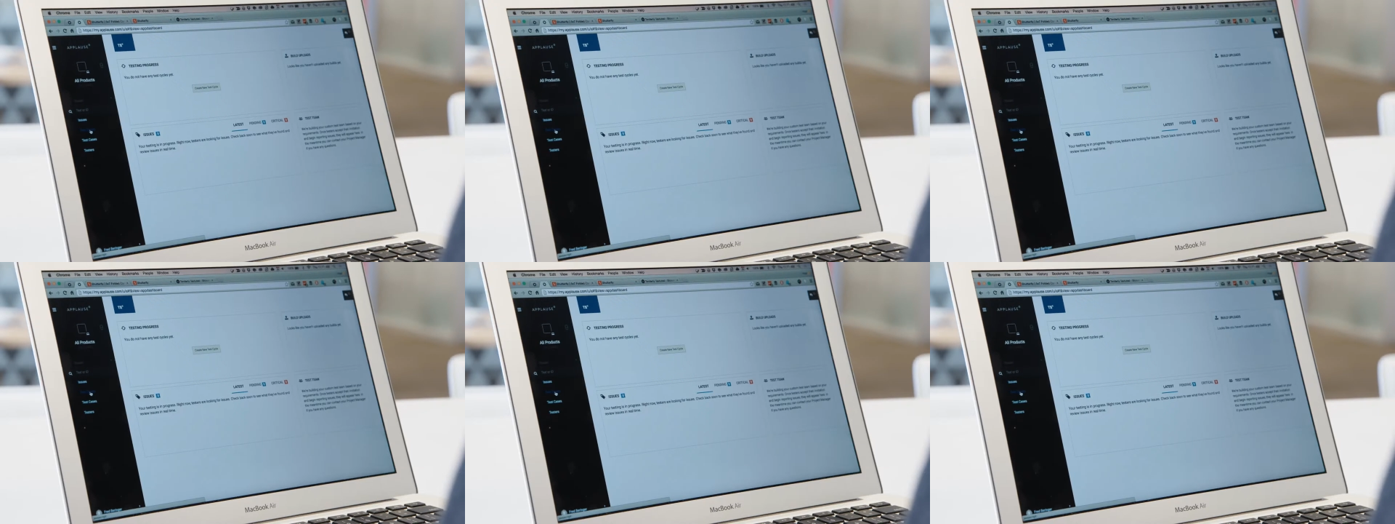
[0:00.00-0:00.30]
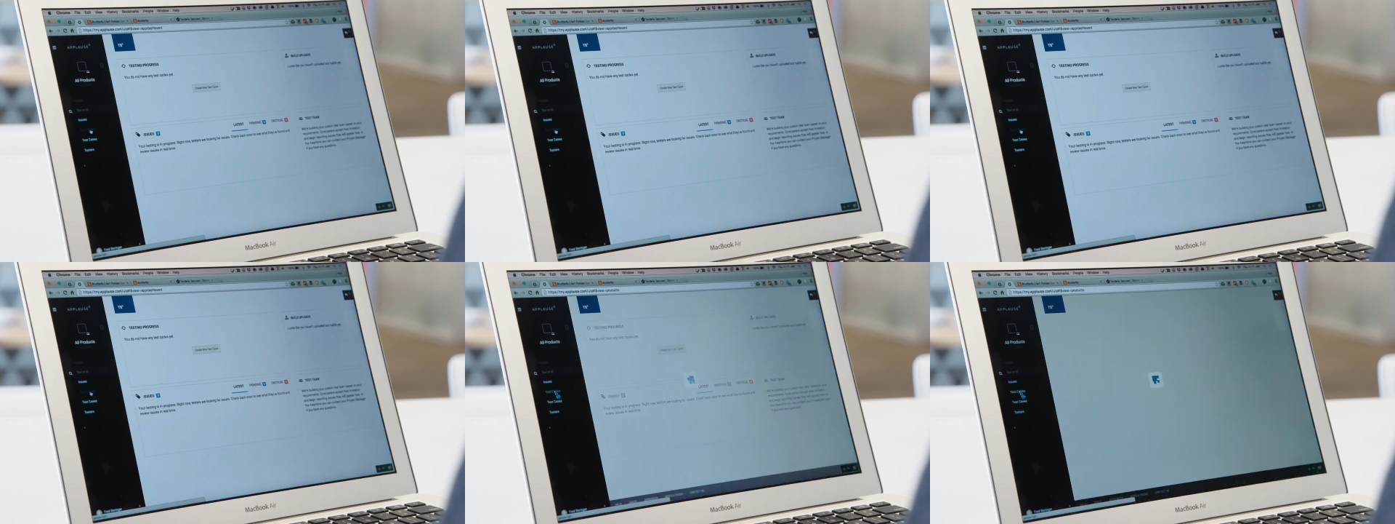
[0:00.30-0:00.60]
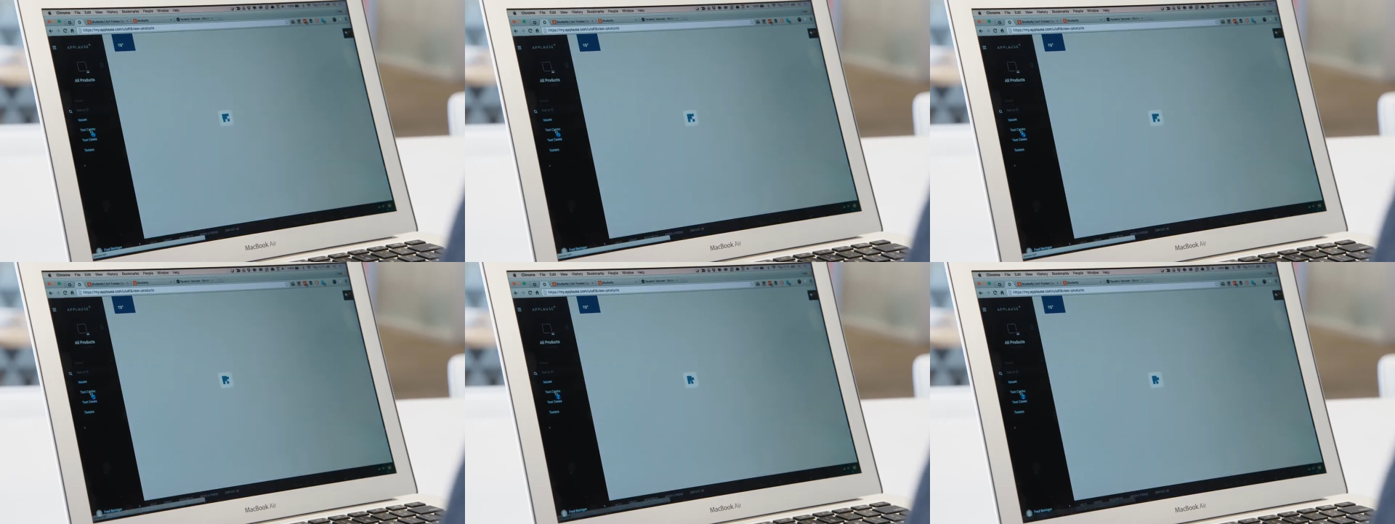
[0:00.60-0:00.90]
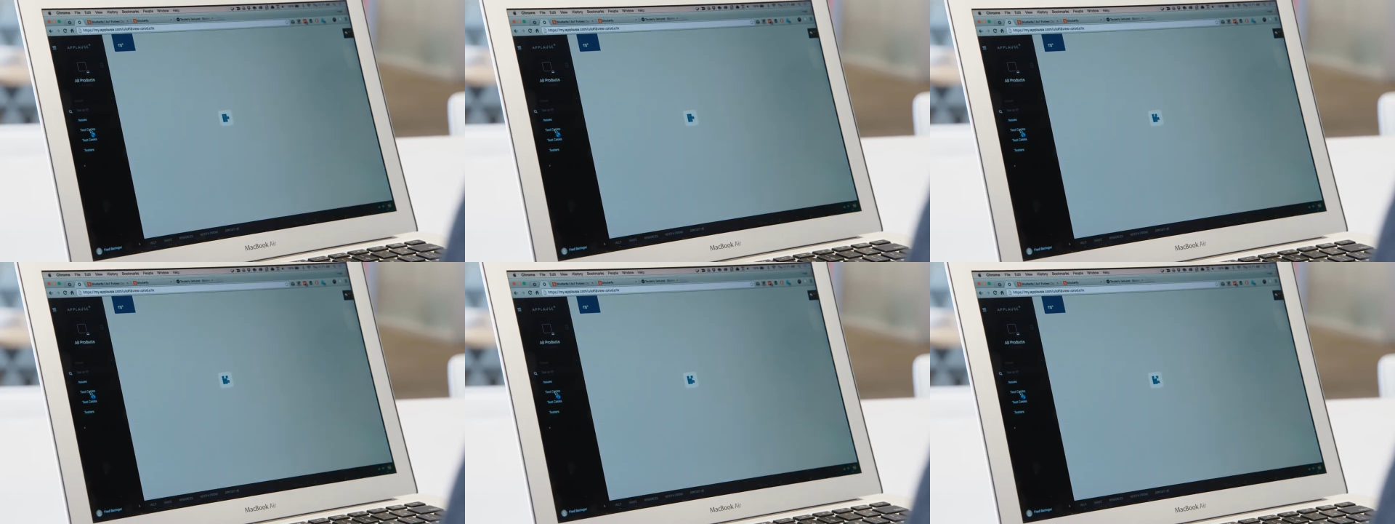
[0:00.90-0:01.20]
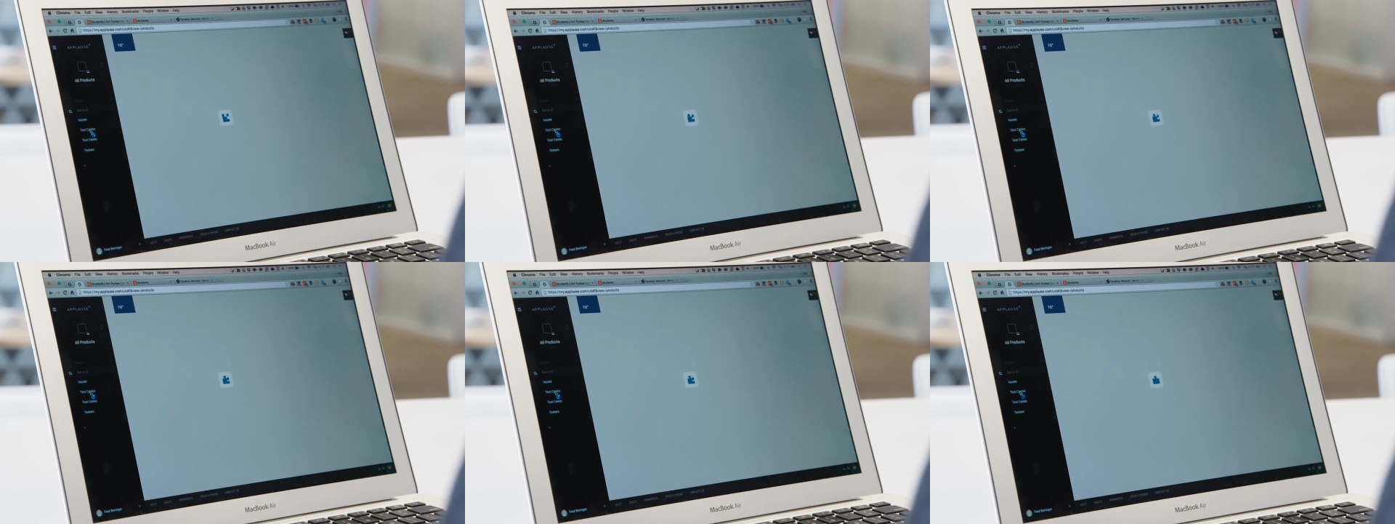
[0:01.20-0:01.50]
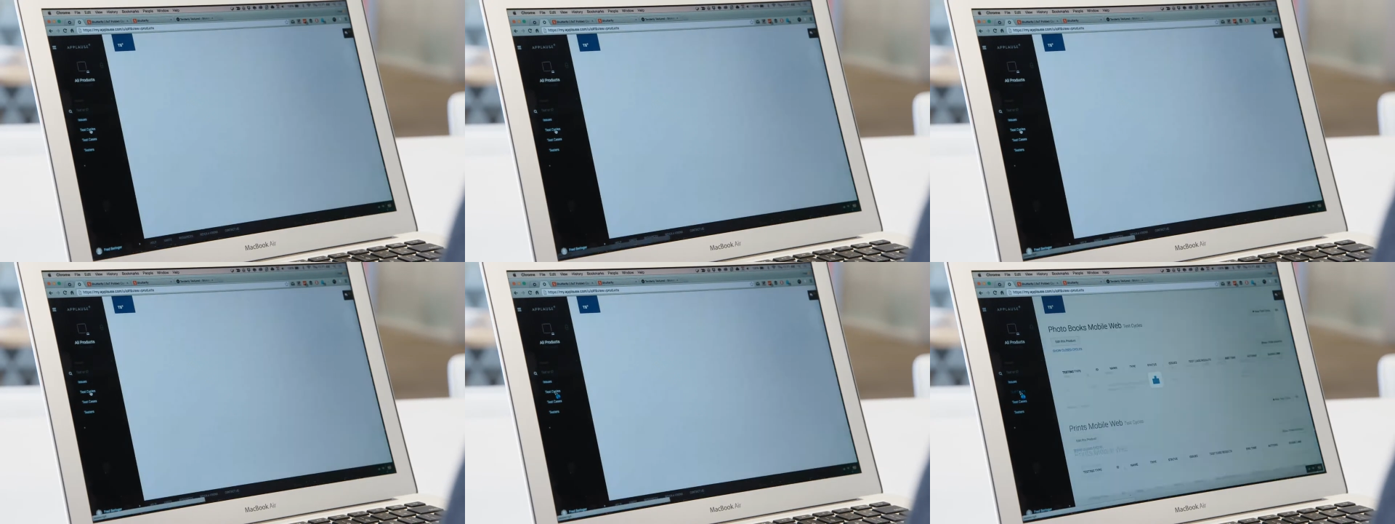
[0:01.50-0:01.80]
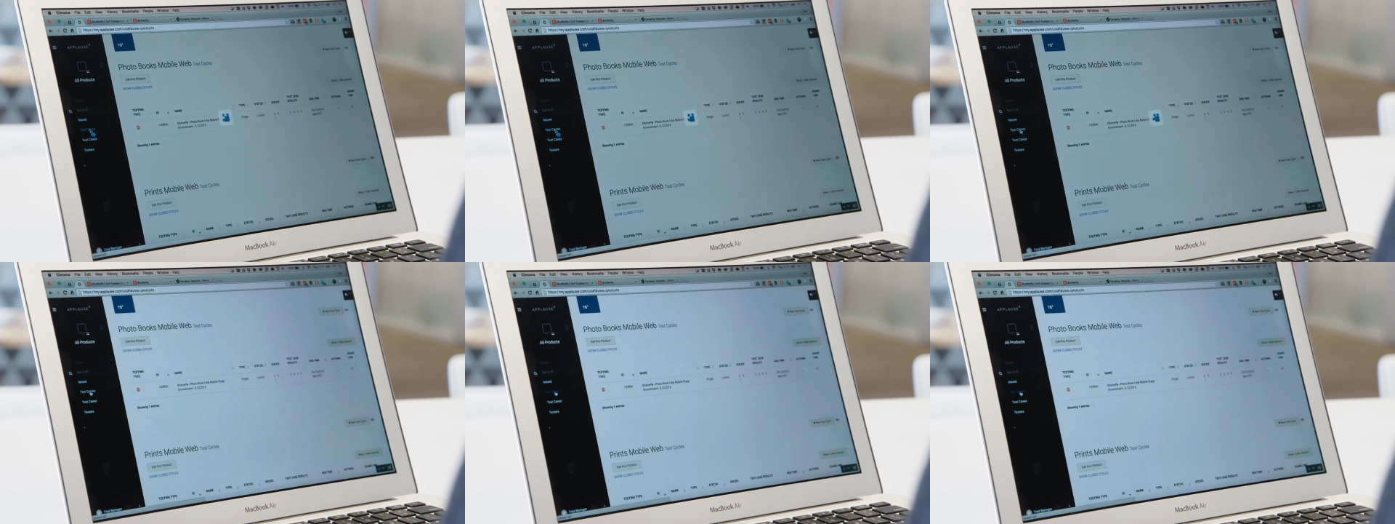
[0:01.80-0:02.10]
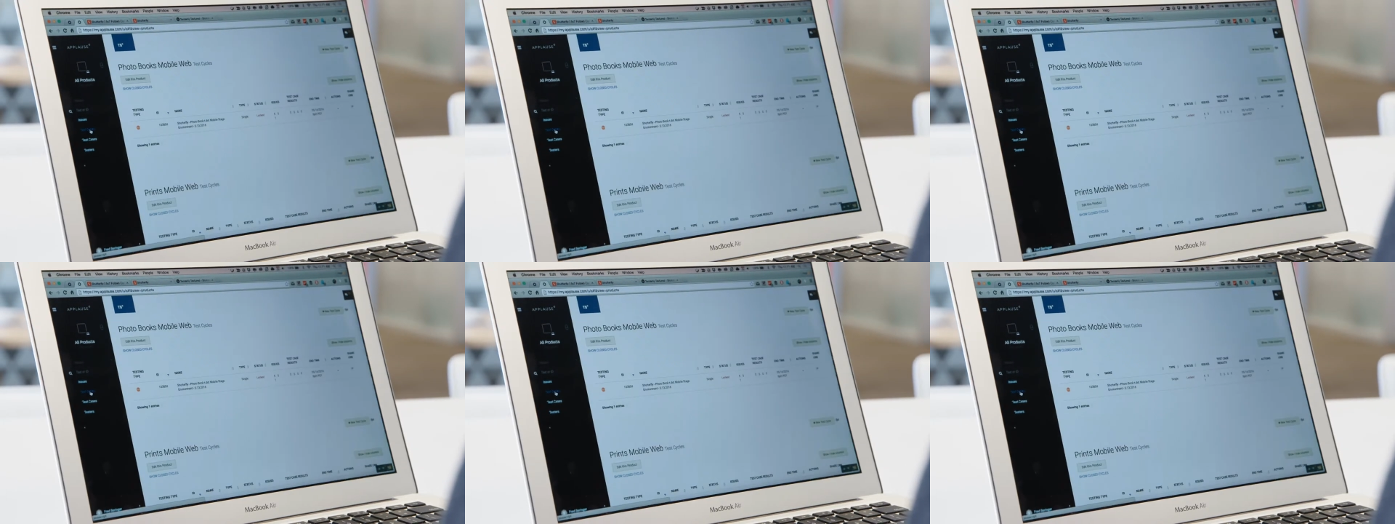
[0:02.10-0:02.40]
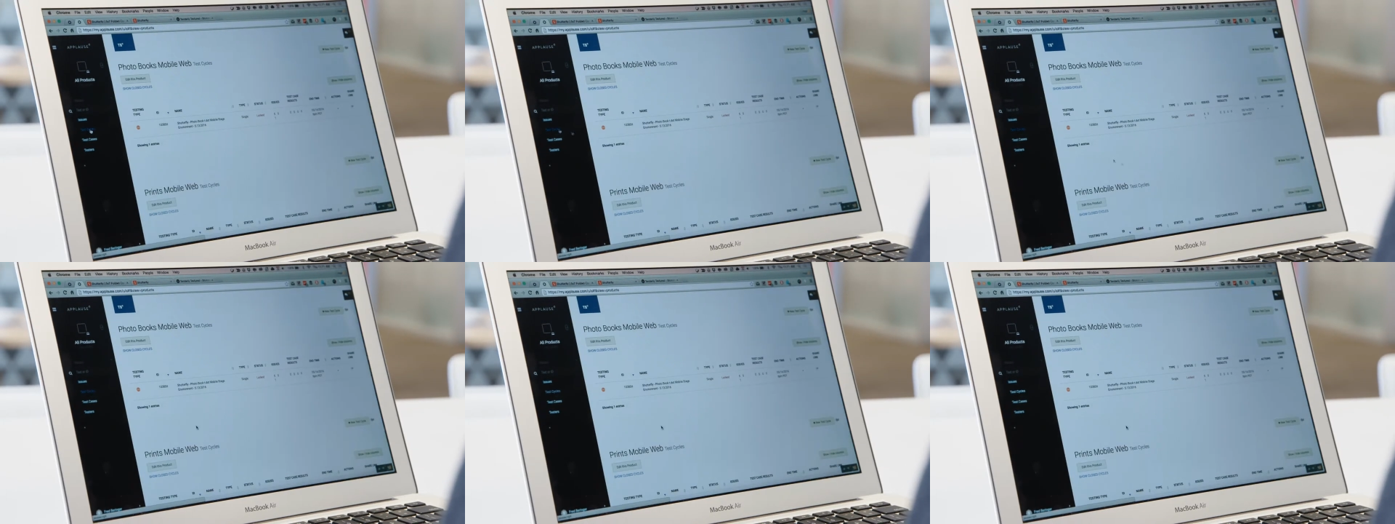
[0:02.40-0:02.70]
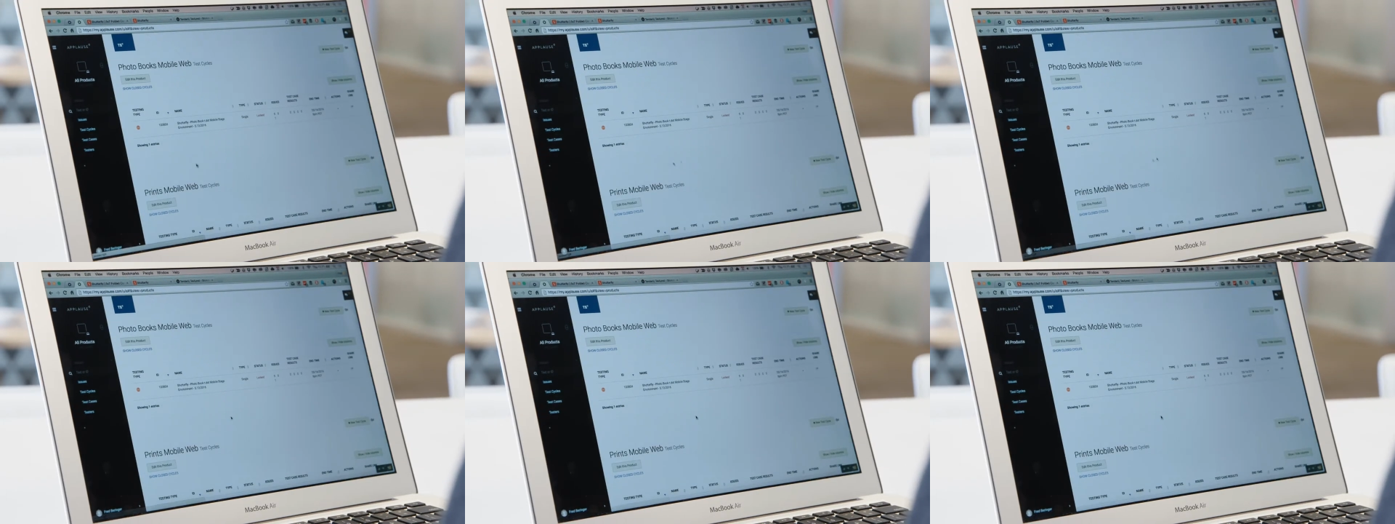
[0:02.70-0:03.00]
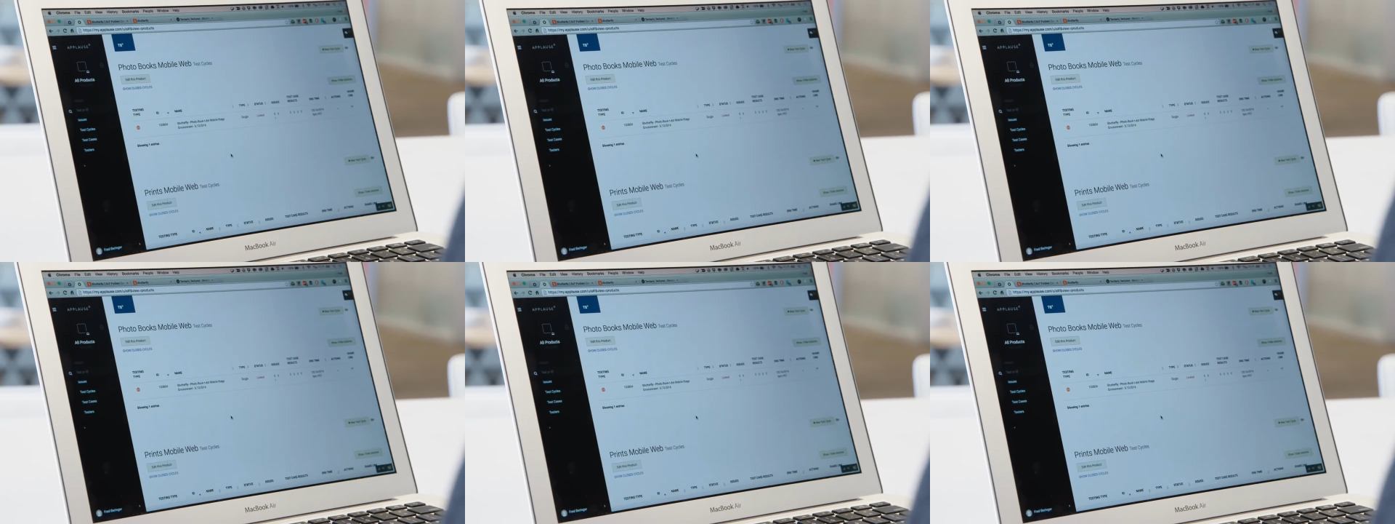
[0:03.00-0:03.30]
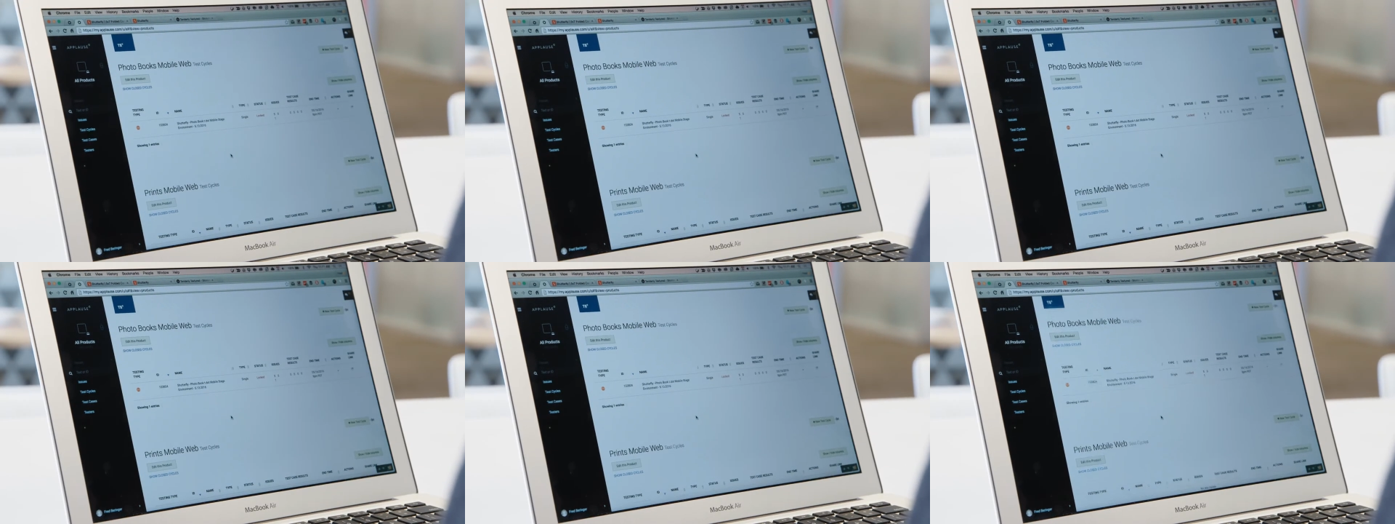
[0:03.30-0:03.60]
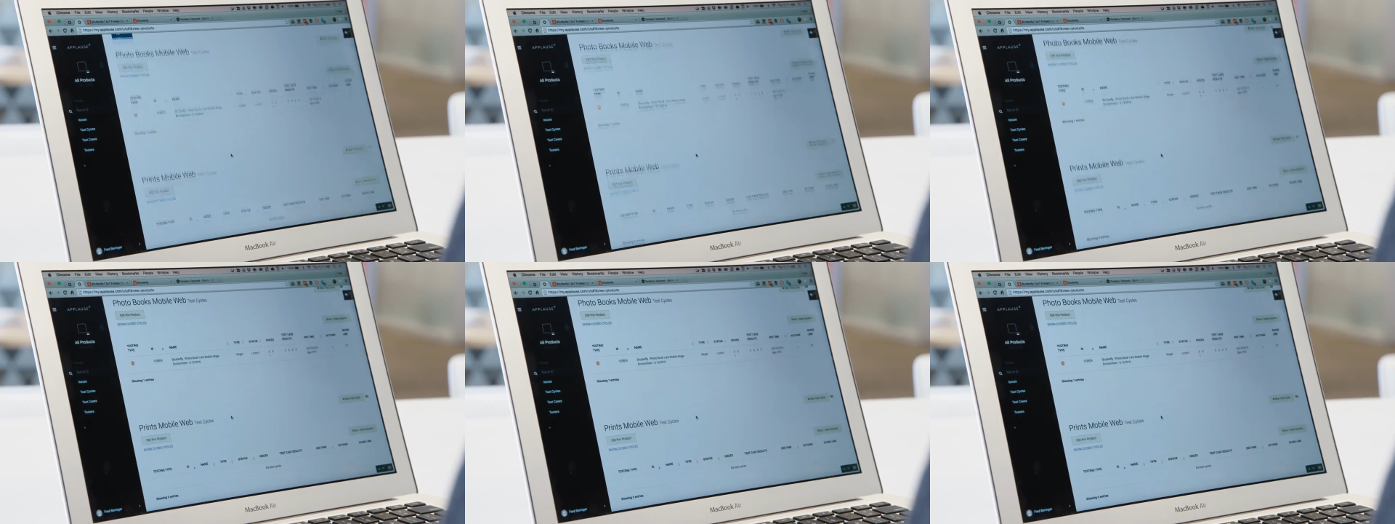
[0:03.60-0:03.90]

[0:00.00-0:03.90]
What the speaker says: No face is visible, so there are no lips to read.